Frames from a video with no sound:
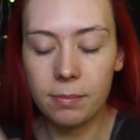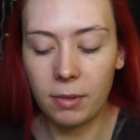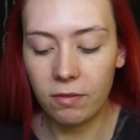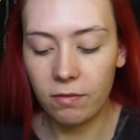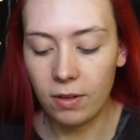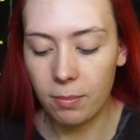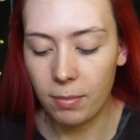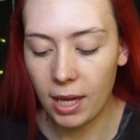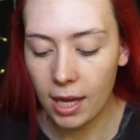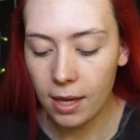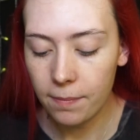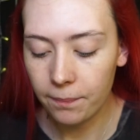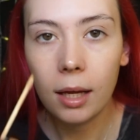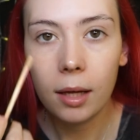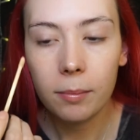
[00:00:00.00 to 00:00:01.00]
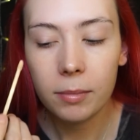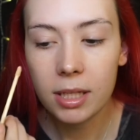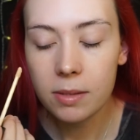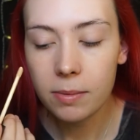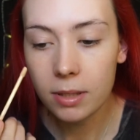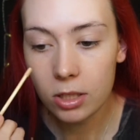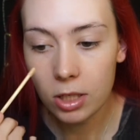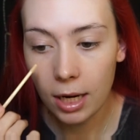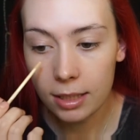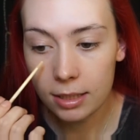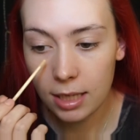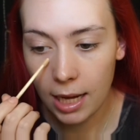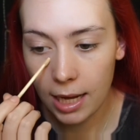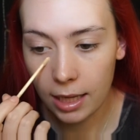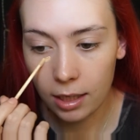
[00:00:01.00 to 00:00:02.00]
my Fit Me. This one's shade
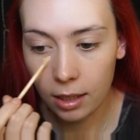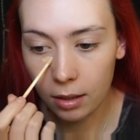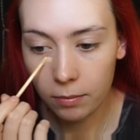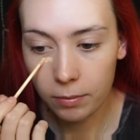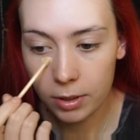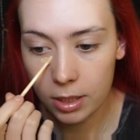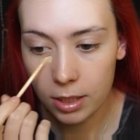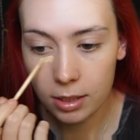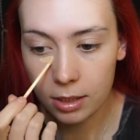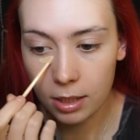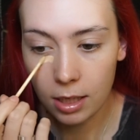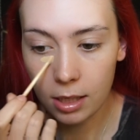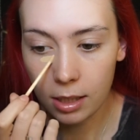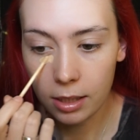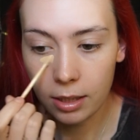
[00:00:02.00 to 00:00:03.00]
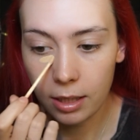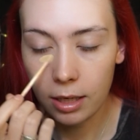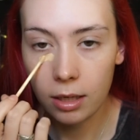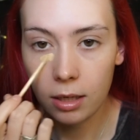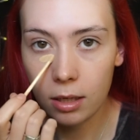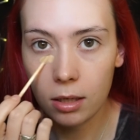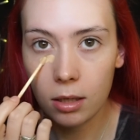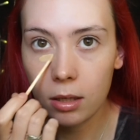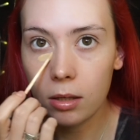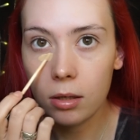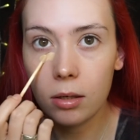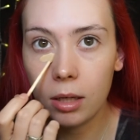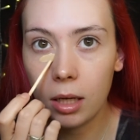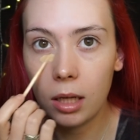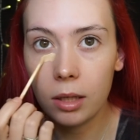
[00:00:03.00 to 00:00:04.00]
10, which is darker than
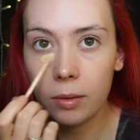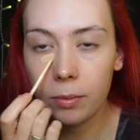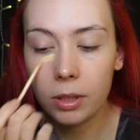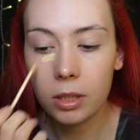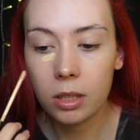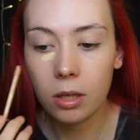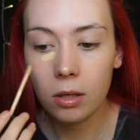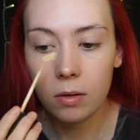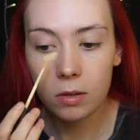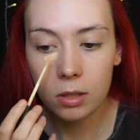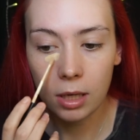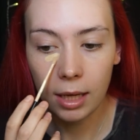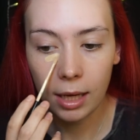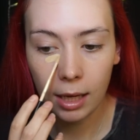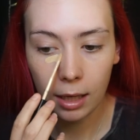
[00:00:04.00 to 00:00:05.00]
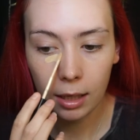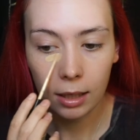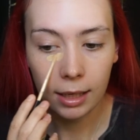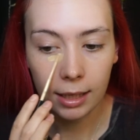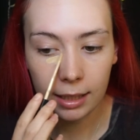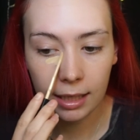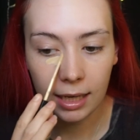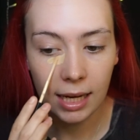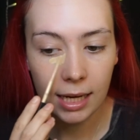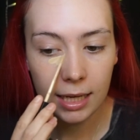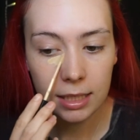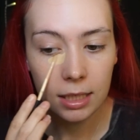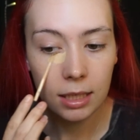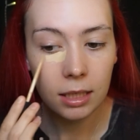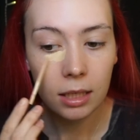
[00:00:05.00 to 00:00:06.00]
I would usually
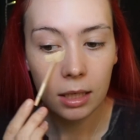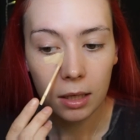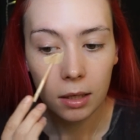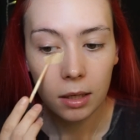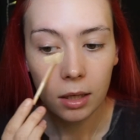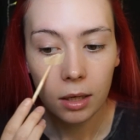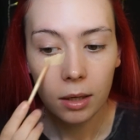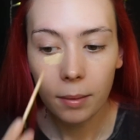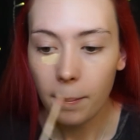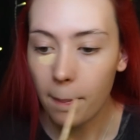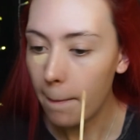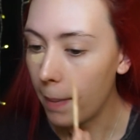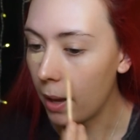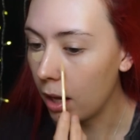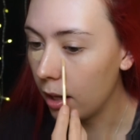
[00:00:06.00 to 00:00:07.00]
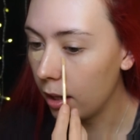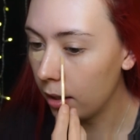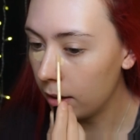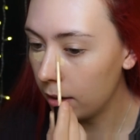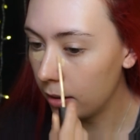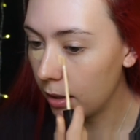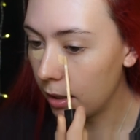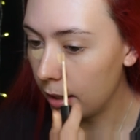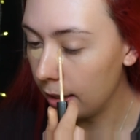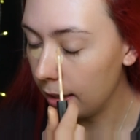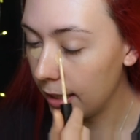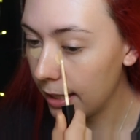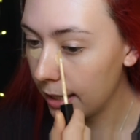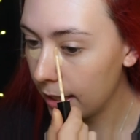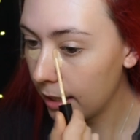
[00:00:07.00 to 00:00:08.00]
need, but I
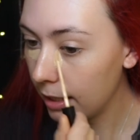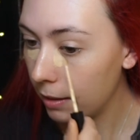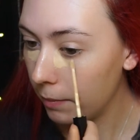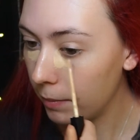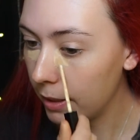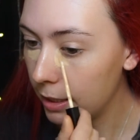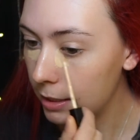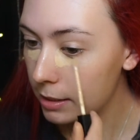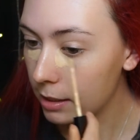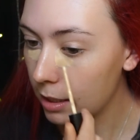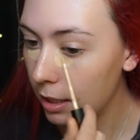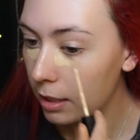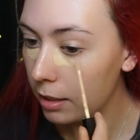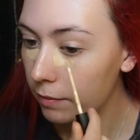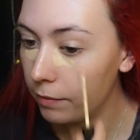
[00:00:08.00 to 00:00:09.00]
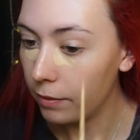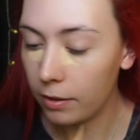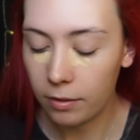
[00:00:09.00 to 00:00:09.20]
like it when it's kind of